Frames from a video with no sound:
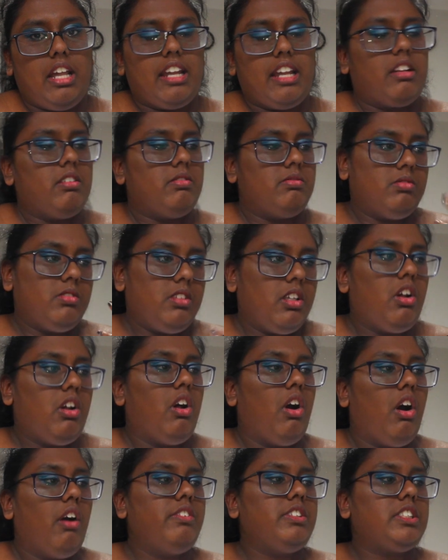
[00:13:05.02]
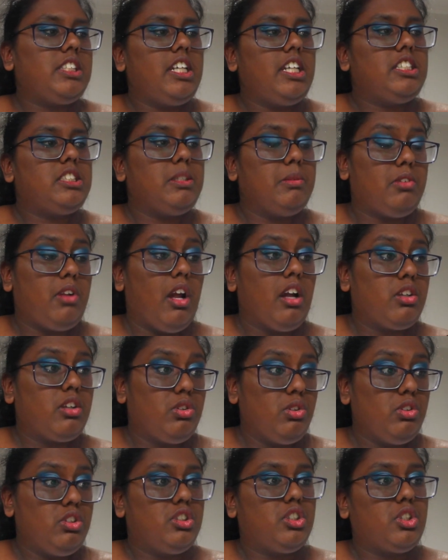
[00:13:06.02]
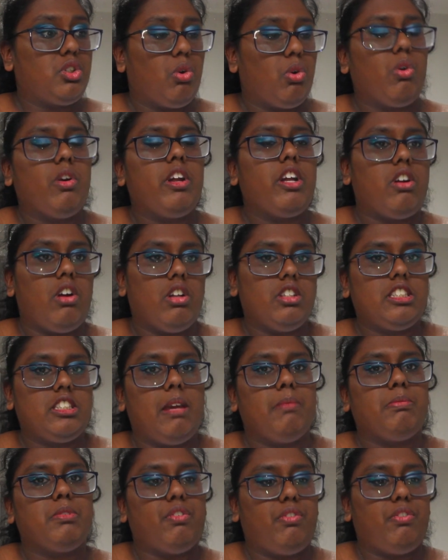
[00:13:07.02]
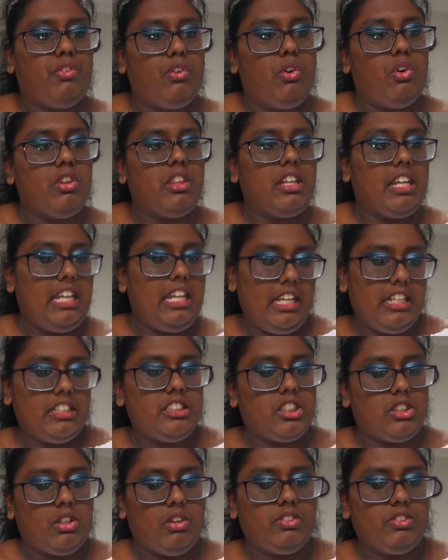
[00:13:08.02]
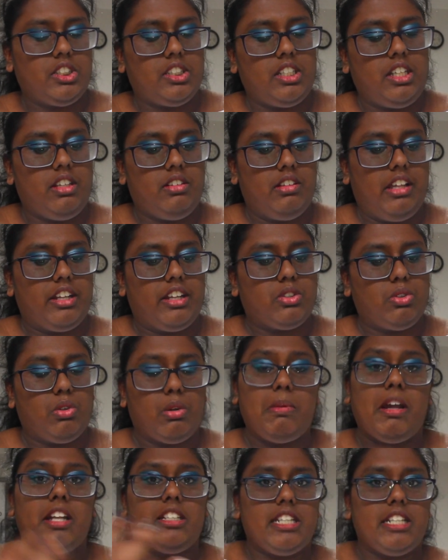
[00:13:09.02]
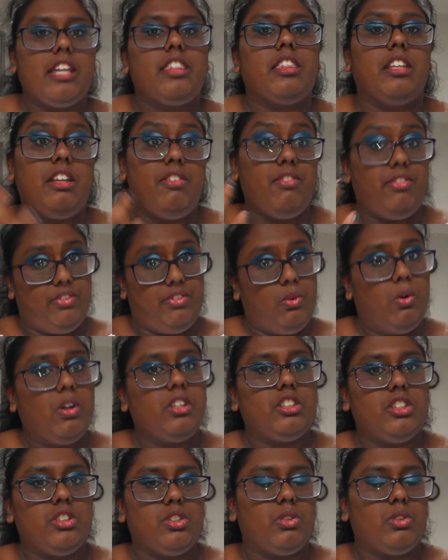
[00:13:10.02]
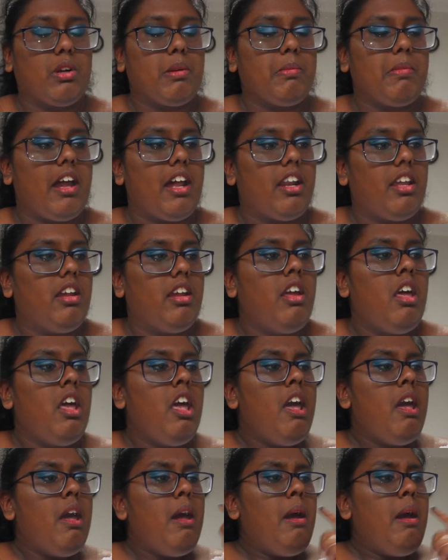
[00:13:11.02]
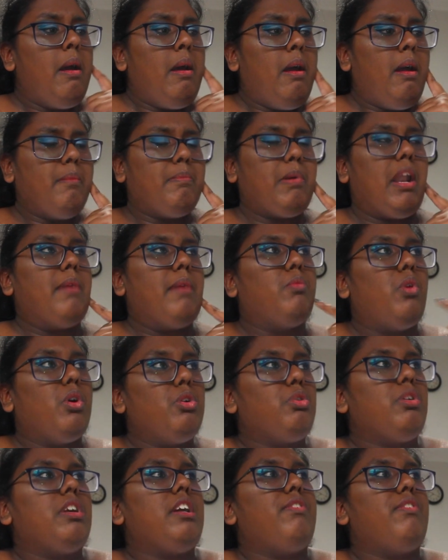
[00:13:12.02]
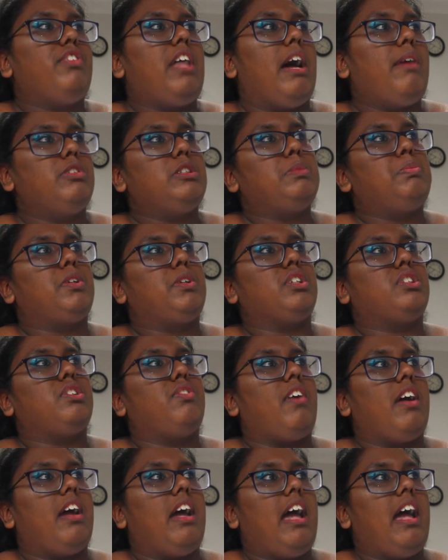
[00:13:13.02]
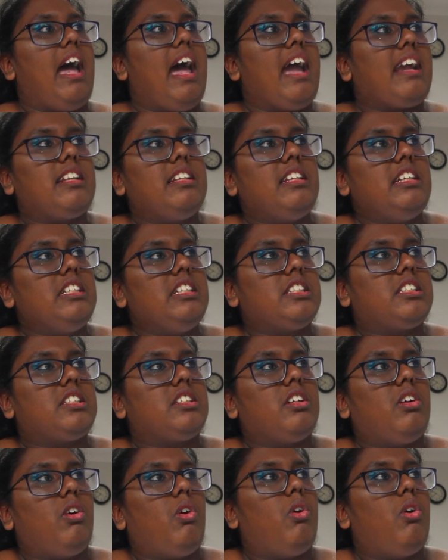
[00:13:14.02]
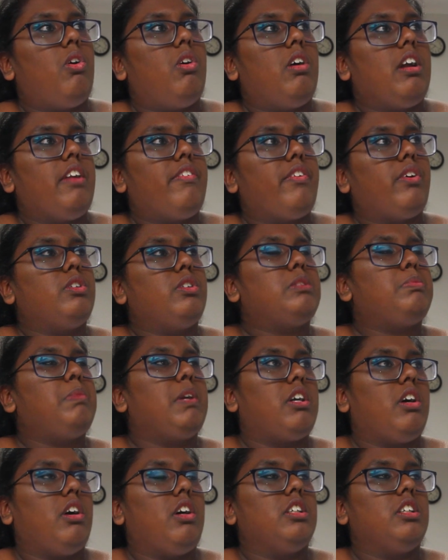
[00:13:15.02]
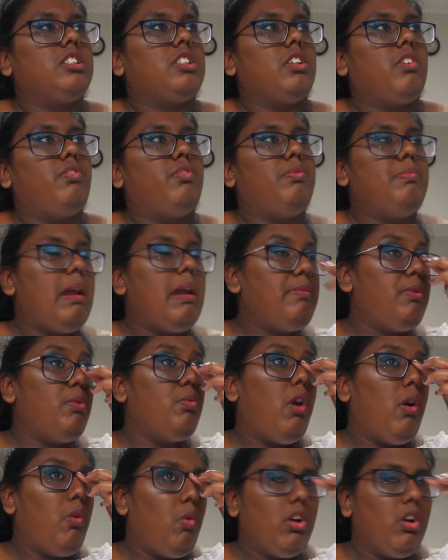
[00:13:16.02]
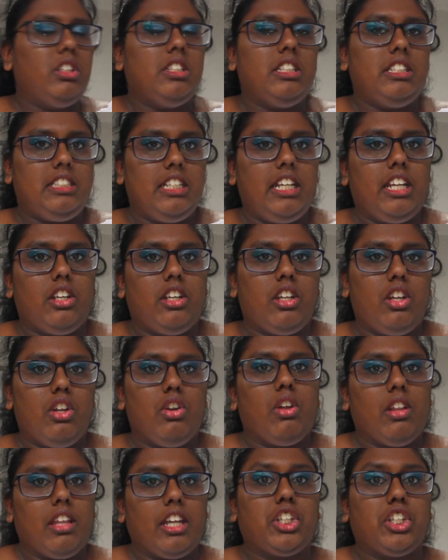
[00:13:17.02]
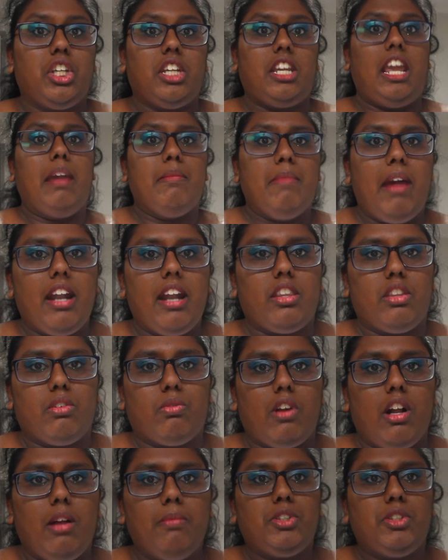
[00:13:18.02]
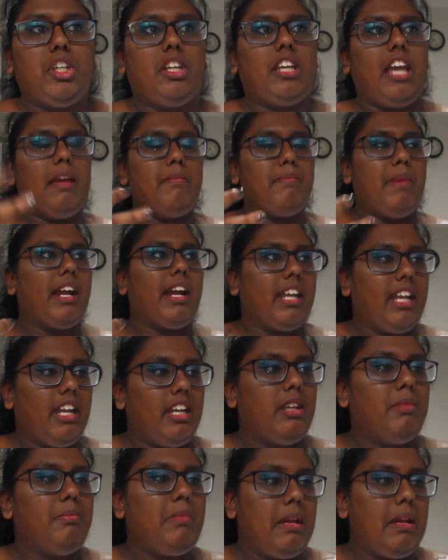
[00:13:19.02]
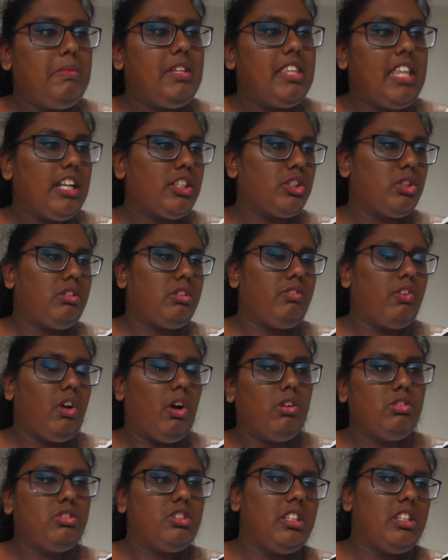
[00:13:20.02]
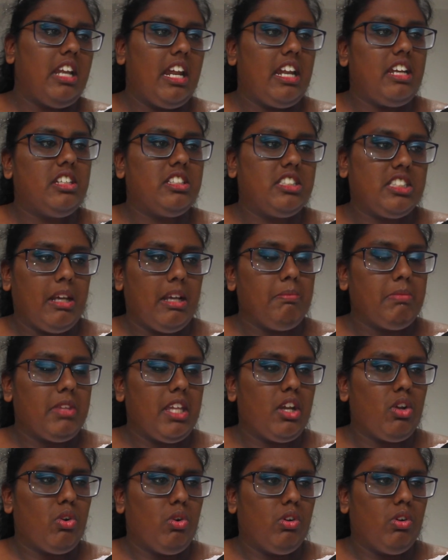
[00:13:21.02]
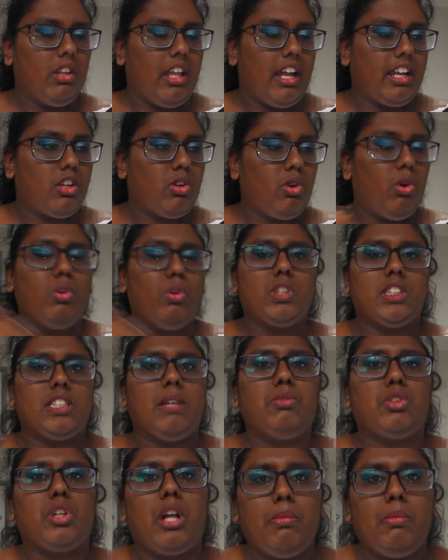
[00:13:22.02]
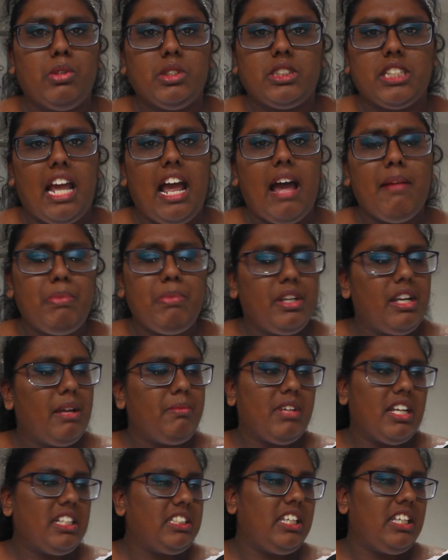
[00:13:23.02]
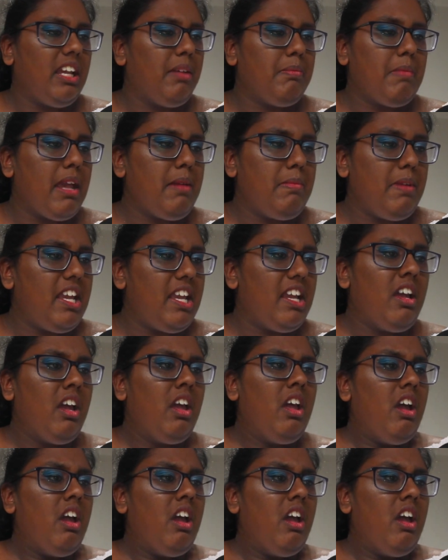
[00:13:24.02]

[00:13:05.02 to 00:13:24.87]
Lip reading: Like, obviously it's a good story concept for the kids to obviously like talk about death, and even for Wanda to talk about it, but I'm wondering if that was because of Agnes or if it was because of maybe what Wanda did, you know, like she came out of the realm, she came back in, and maybe that sort of alternated something or like caused some trouble to happen. I'm guessing maybe.